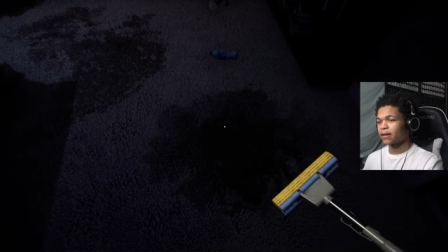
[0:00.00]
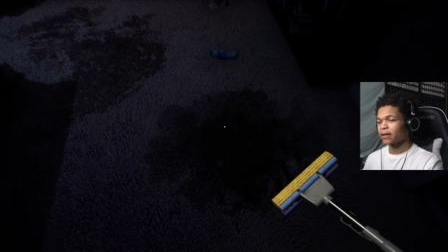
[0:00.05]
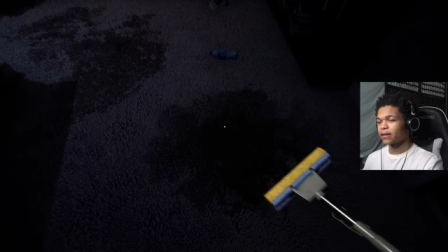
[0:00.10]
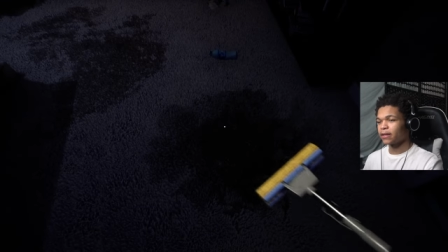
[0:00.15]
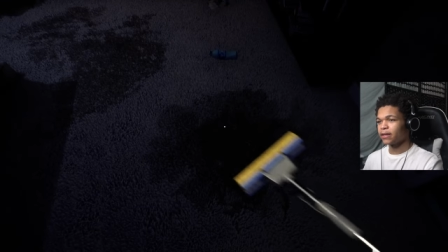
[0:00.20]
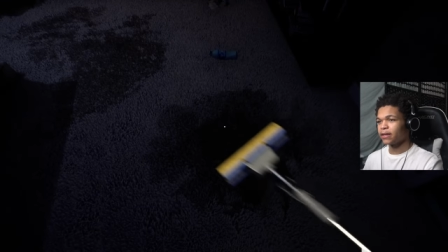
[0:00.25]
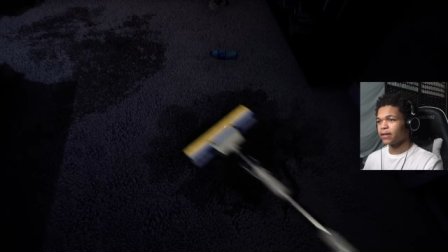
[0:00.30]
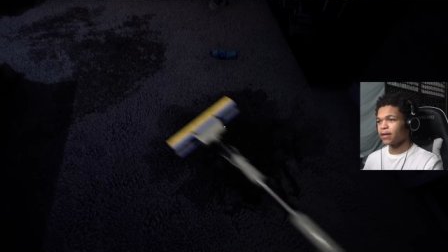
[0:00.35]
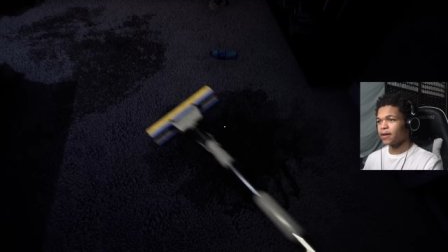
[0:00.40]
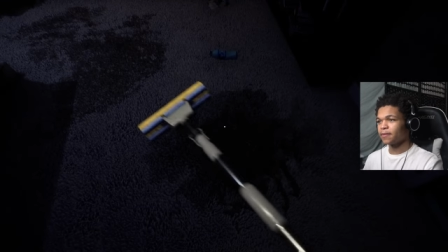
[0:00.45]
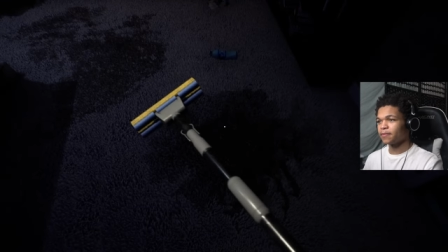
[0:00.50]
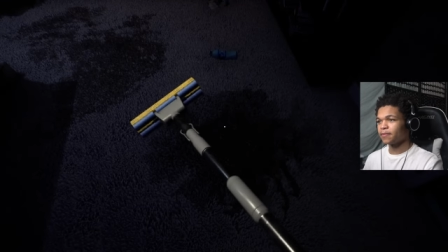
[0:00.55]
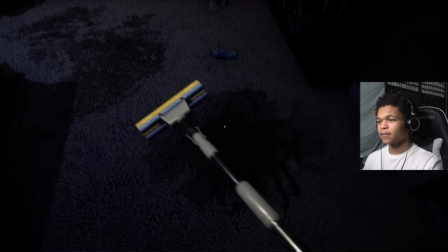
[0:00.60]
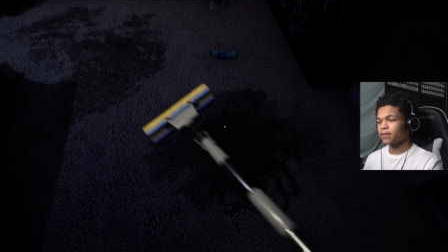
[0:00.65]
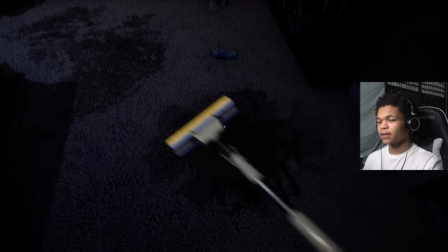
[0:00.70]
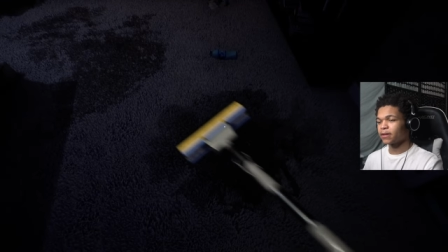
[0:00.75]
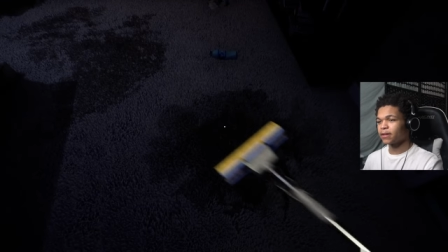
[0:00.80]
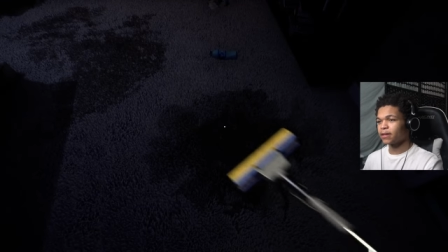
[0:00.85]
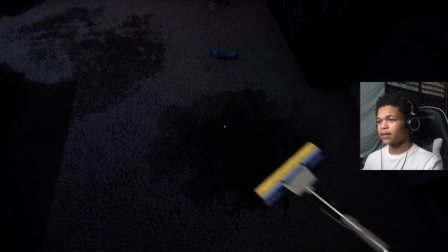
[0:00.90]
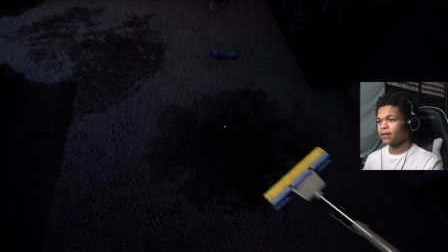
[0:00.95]
Clean up.
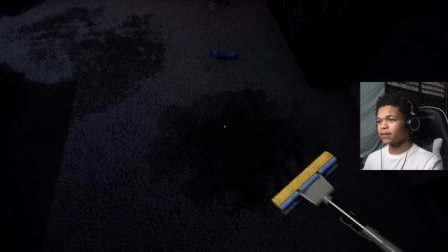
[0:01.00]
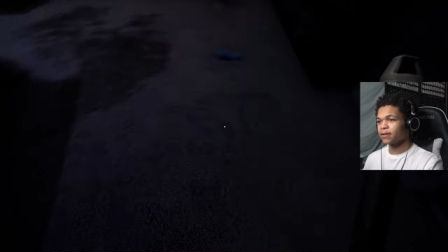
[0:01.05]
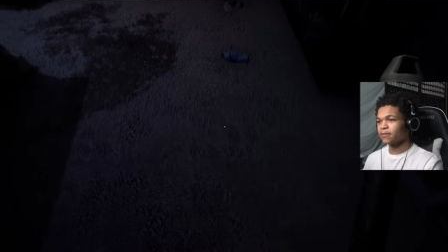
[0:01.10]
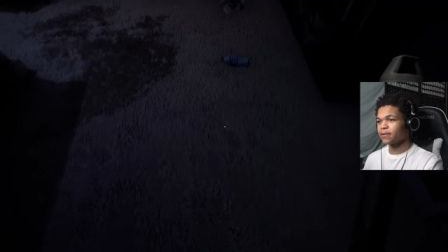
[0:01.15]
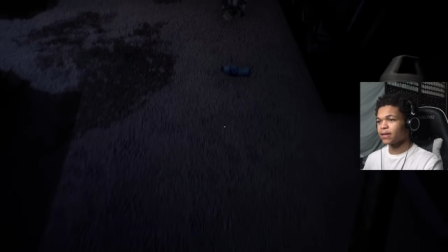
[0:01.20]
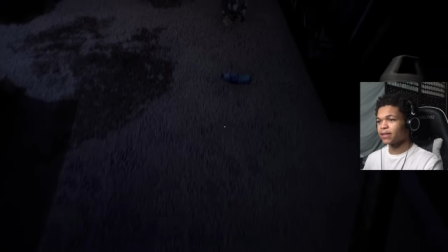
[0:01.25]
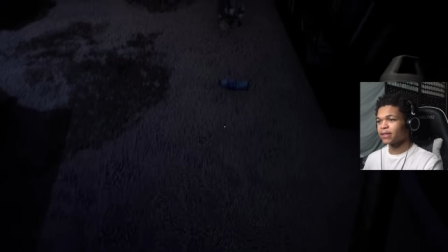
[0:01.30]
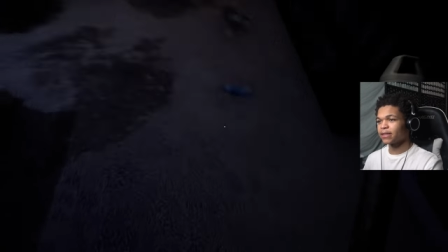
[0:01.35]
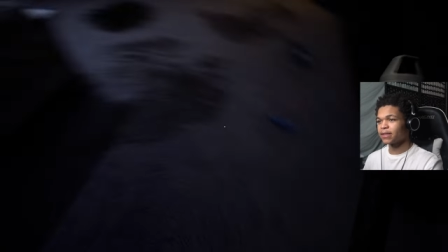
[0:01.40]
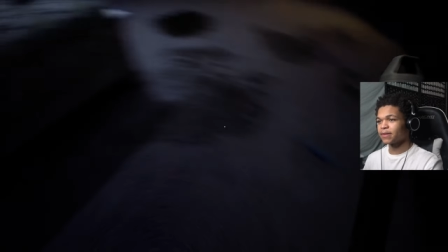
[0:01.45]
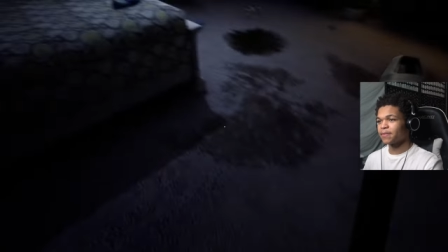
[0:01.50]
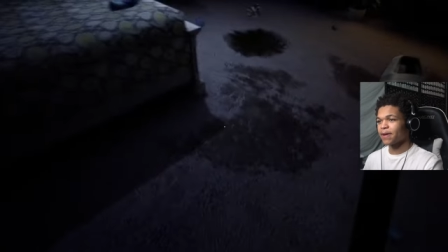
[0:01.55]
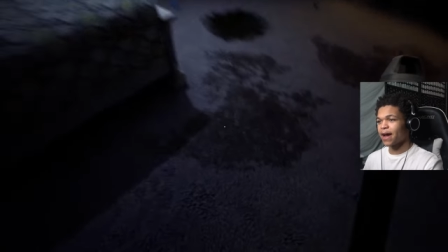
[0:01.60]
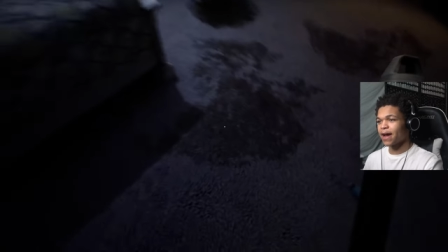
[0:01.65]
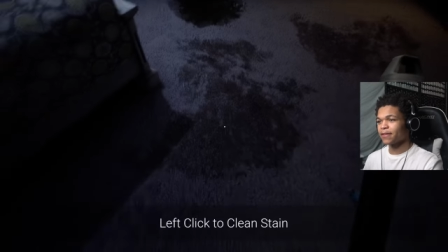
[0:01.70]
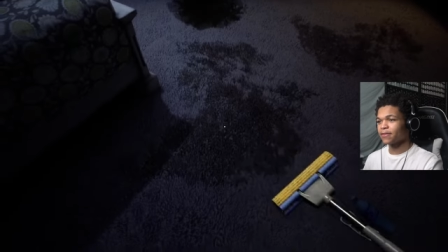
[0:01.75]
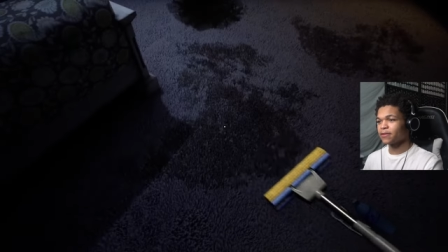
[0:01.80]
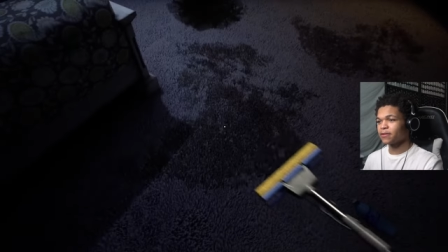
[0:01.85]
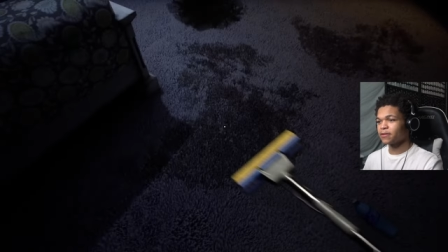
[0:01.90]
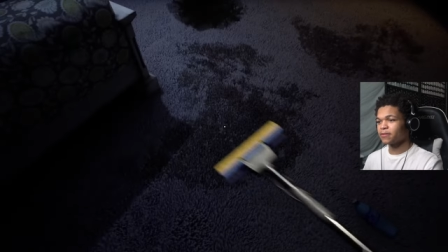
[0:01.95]
Clean up the rest of this
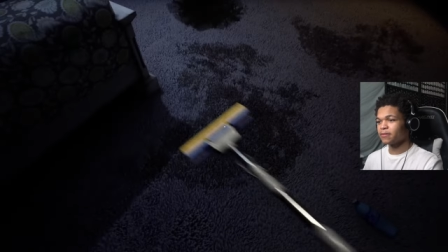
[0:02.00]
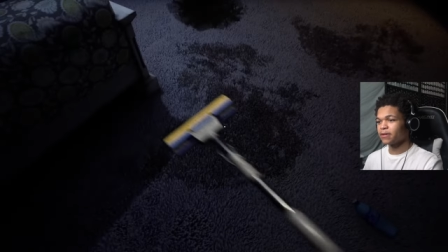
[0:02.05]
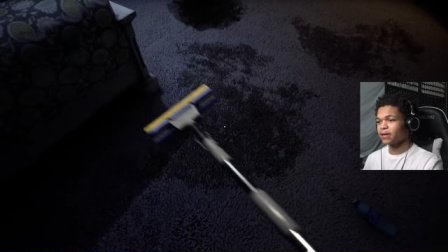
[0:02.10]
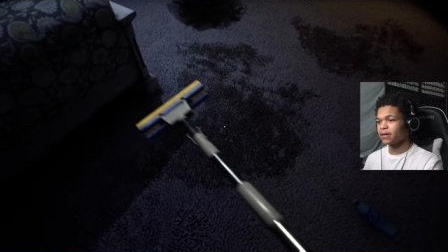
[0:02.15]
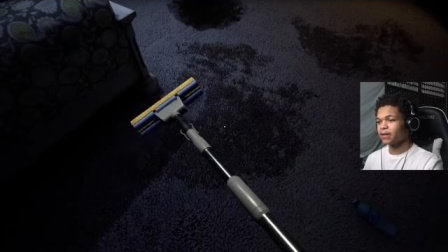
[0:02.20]
bathroom.